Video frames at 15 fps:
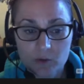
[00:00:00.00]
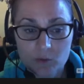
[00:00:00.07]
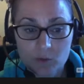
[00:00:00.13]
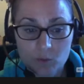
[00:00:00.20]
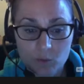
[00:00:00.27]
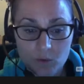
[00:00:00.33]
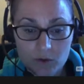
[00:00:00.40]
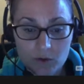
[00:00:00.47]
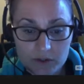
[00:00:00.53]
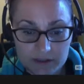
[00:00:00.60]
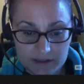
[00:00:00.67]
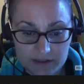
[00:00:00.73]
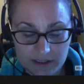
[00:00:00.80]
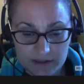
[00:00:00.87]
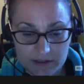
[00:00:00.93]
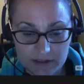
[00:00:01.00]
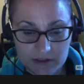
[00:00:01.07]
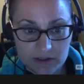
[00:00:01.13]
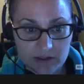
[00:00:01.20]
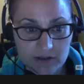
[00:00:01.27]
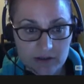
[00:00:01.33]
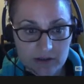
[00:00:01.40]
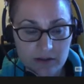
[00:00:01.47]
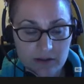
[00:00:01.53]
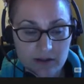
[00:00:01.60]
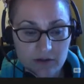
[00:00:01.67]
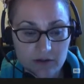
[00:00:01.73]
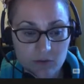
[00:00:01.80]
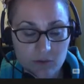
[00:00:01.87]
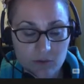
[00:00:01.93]
workstation,
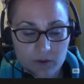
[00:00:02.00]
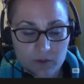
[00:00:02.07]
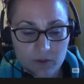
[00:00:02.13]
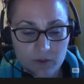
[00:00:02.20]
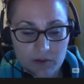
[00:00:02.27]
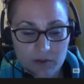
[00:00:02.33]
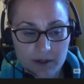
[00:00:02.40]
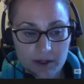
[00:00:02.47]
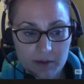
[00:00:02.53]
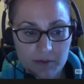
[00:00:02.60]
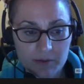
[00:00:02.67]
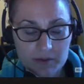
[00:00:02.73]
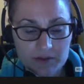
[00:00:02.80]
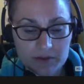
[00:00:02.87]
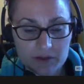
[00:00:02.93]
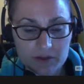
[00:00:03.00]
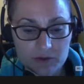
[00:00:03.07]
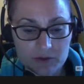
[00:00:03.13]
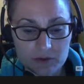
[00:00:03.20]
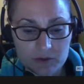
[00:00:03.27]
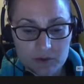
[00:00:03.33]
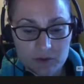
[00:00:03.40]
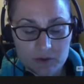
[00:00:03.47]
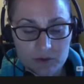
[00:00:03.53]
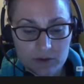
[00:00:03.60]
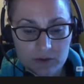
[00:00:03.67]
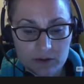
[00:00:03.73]
we want to be able to